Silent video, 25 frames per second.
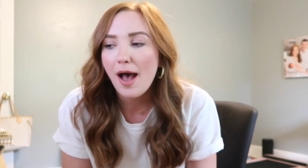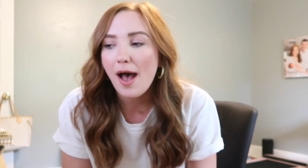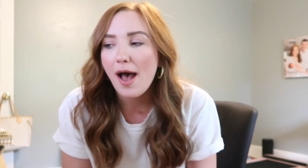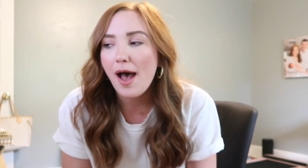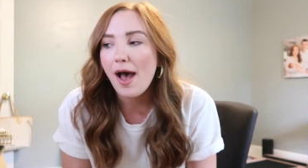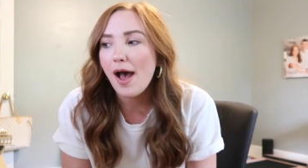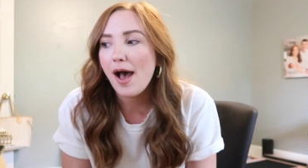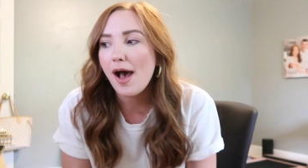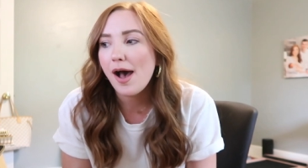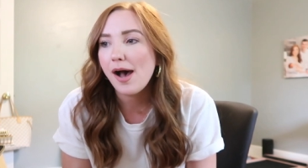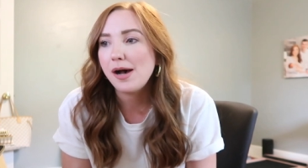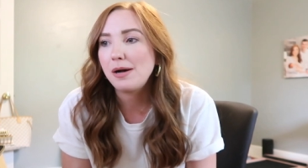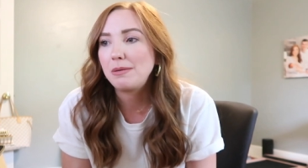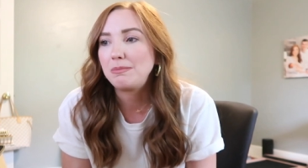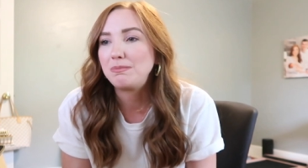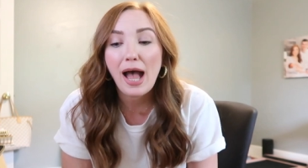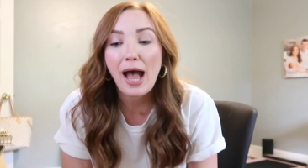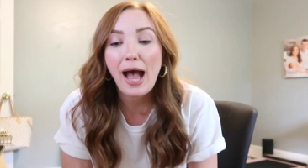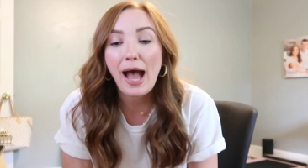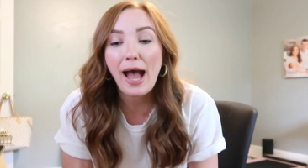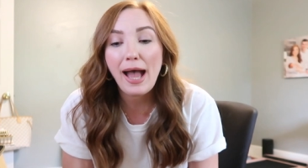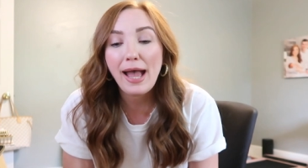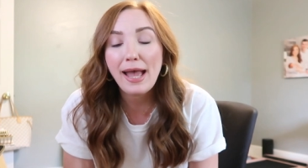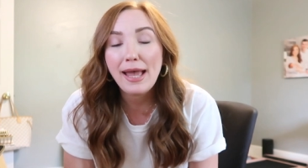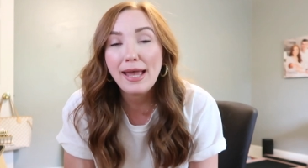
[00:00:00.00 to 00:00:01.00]
Um,
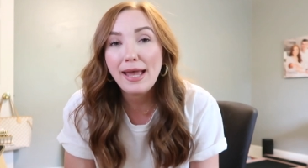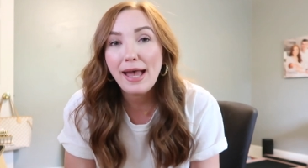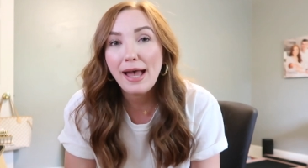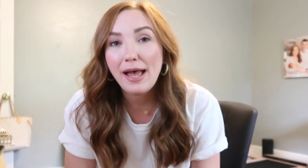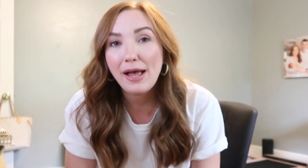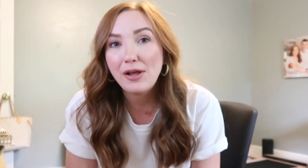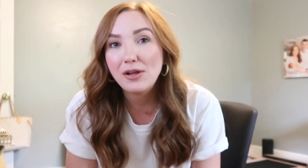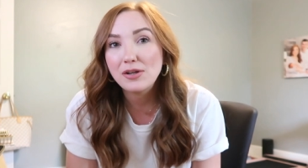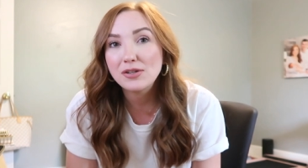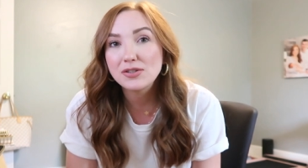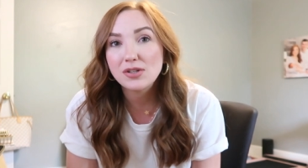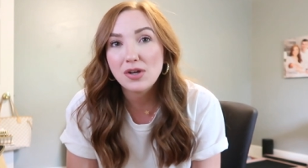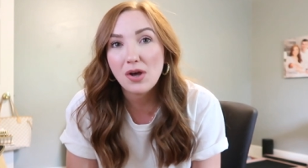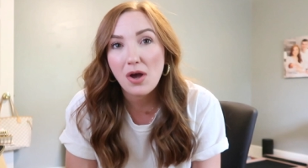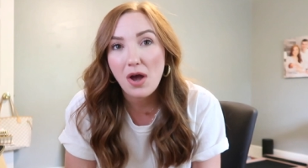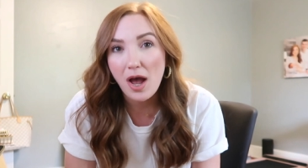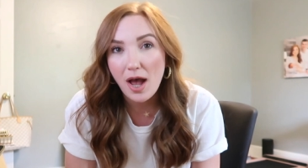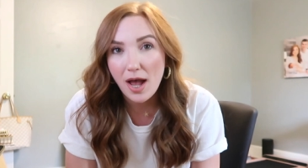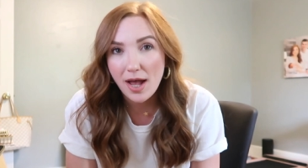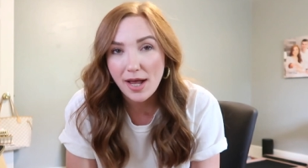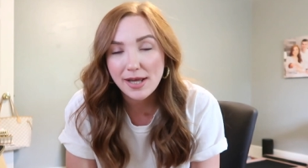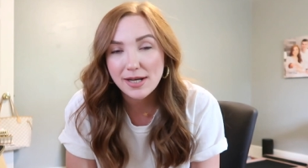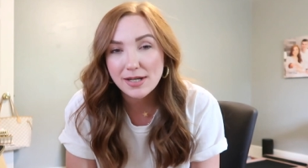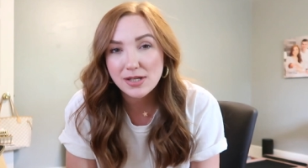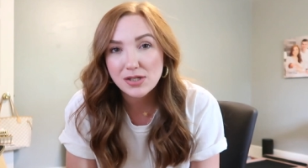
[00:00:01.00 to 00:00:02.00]
I held
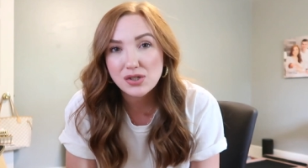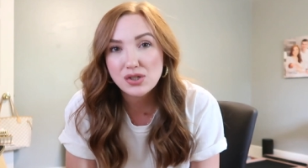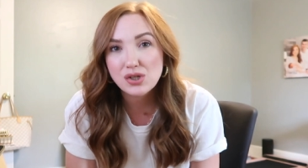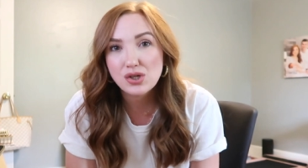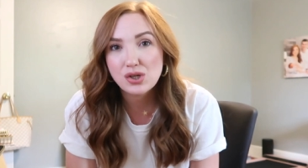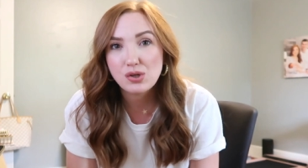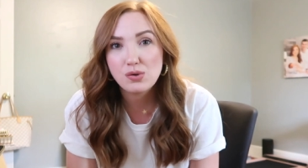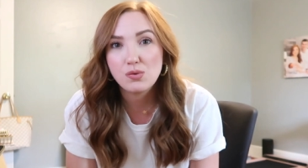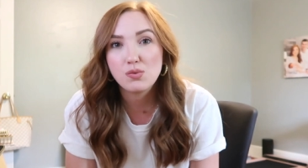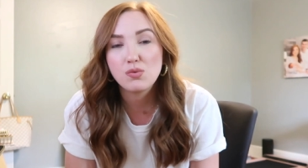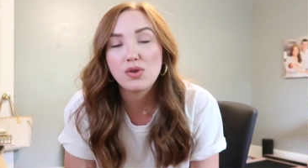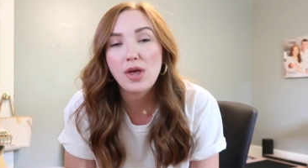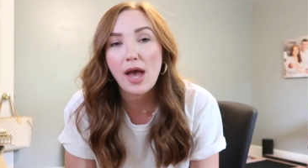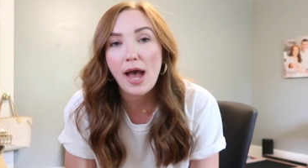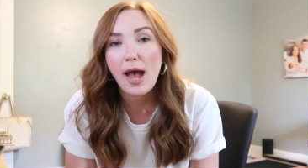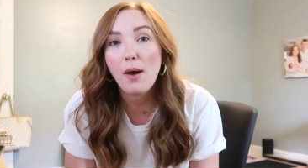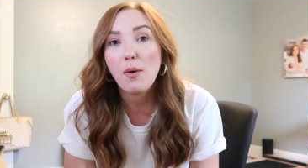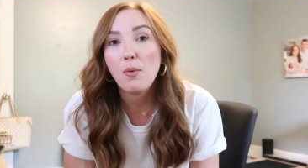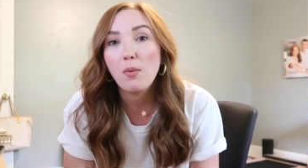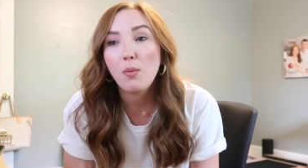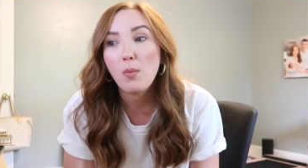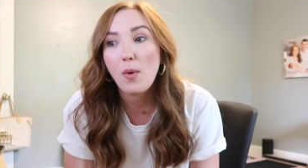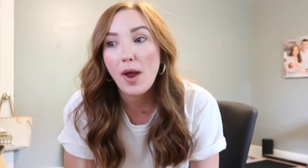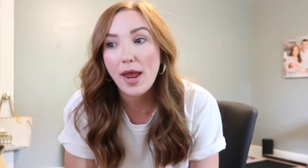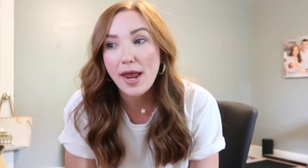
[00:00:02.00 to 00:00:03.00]
on to
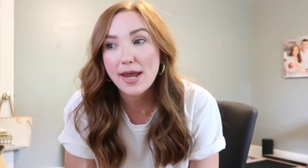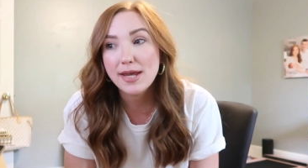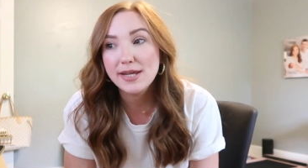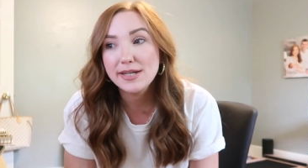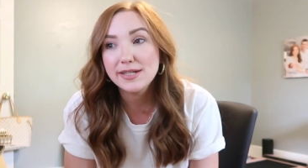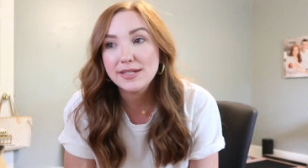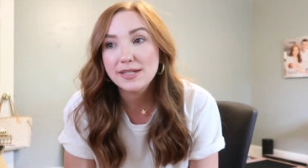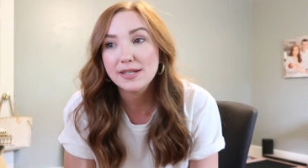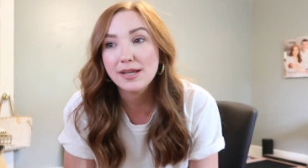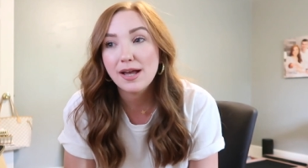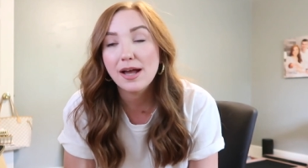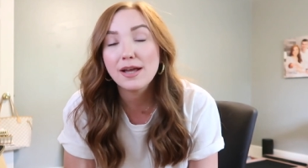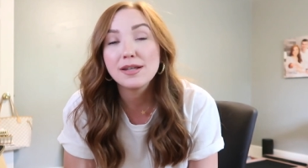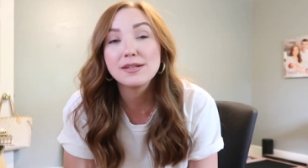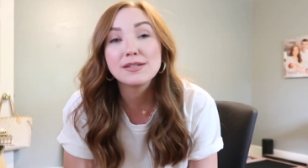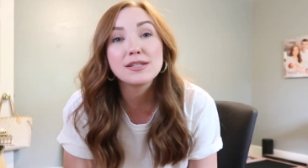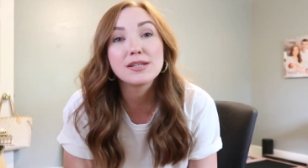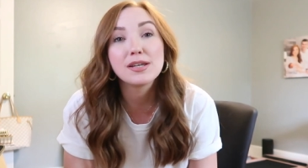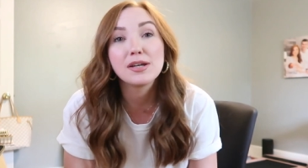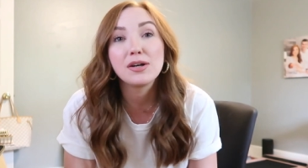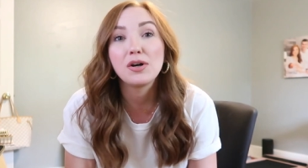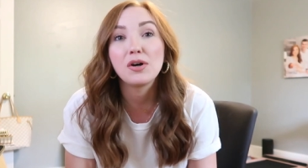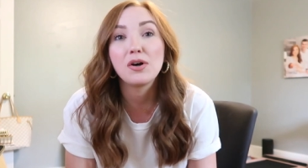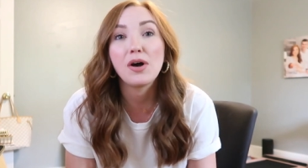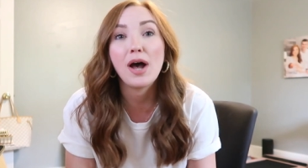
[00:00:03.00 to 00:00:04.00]
that weight
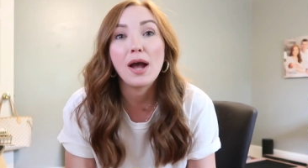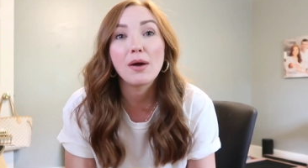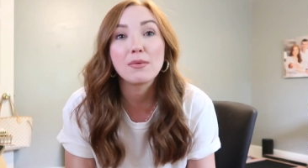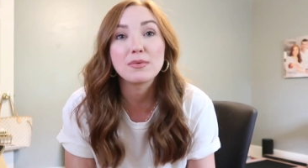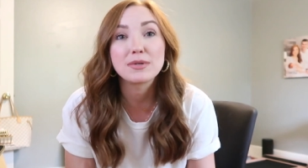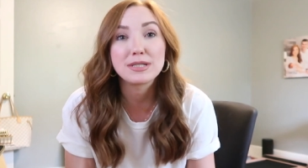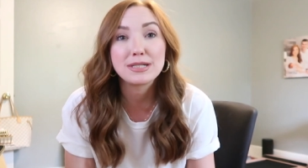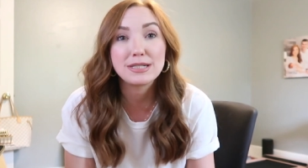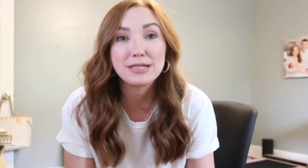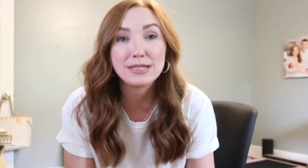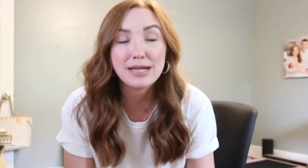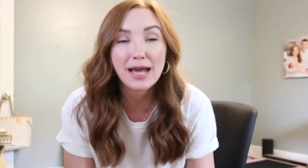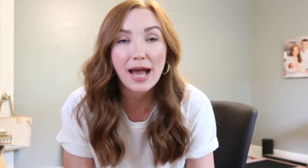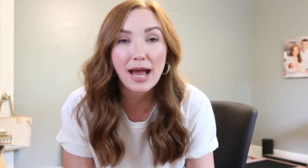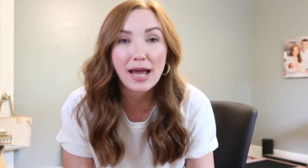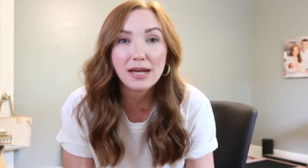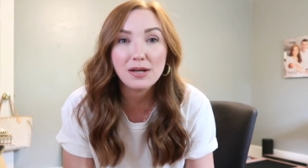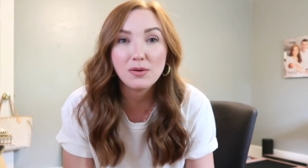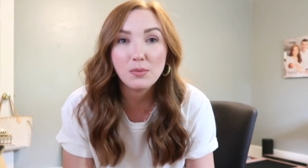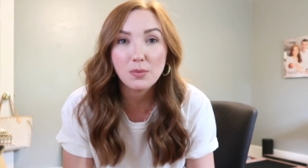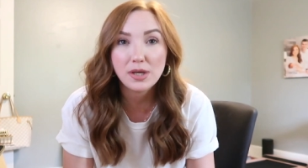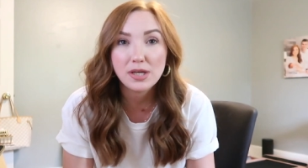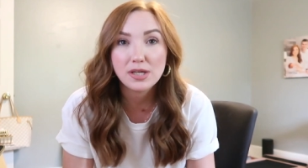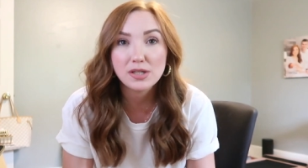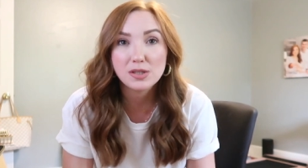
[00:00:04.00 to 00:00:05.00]
until I was
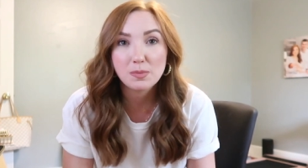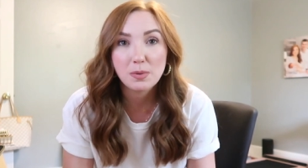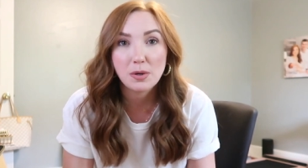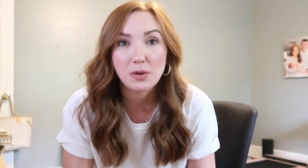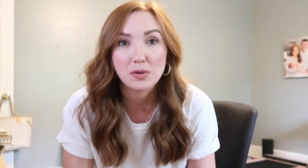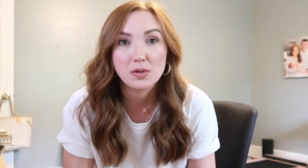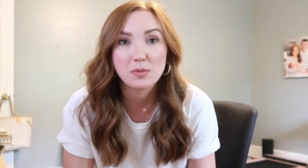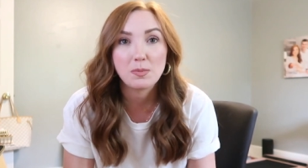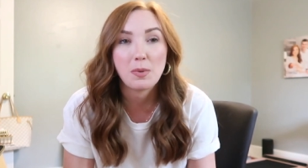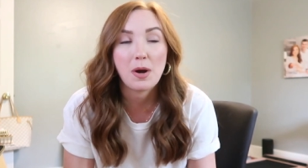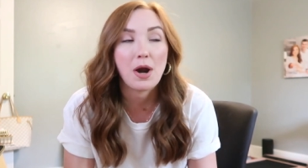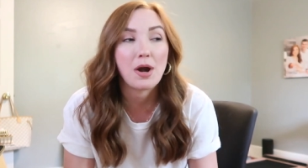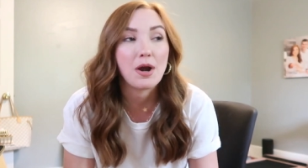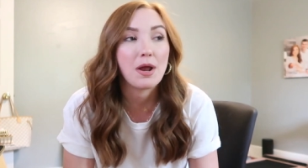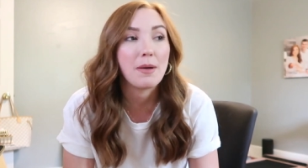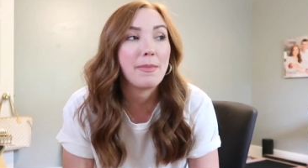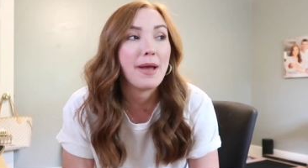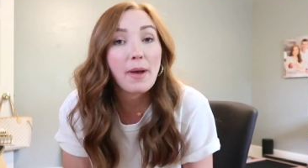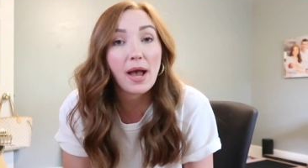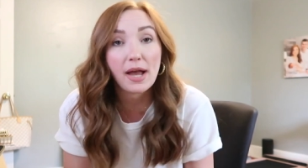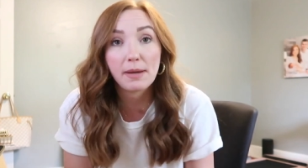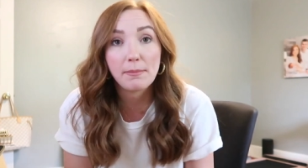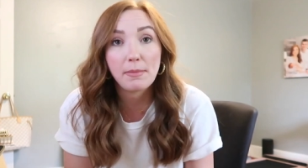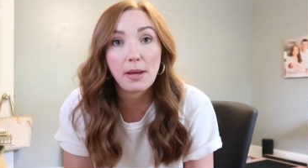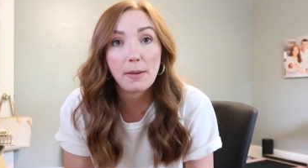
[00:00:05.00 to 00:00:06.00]
nine weeks postpartum,
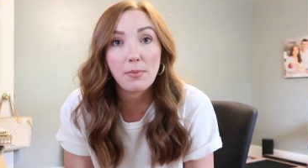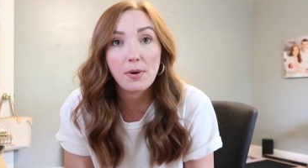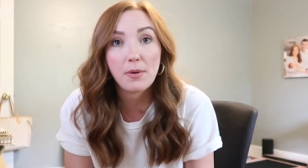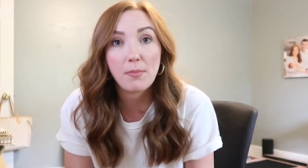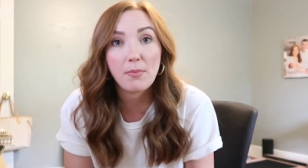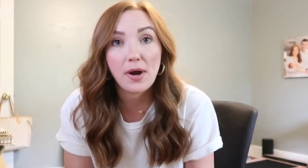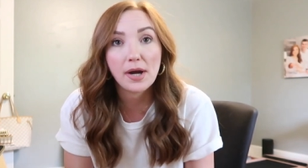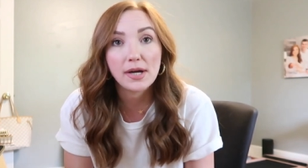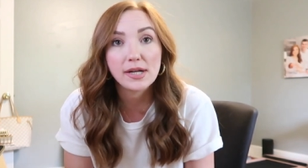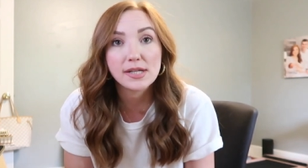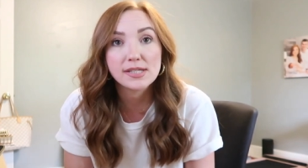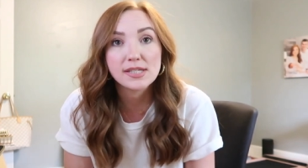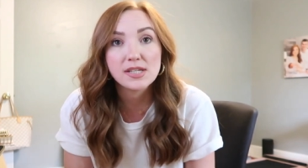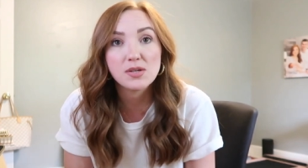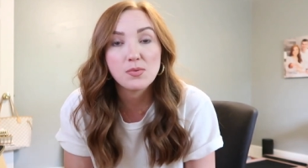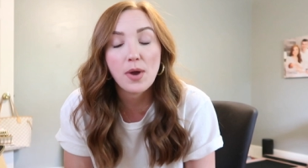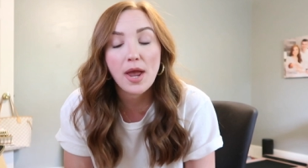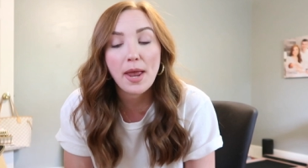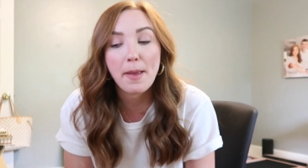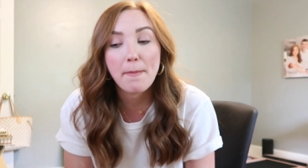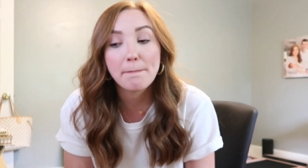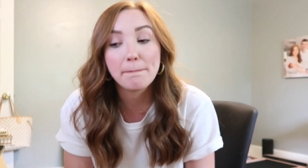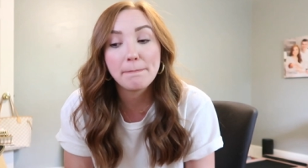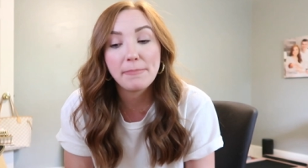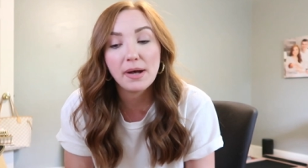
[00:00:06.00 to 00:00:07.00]
back at my pre-pregnancy weight.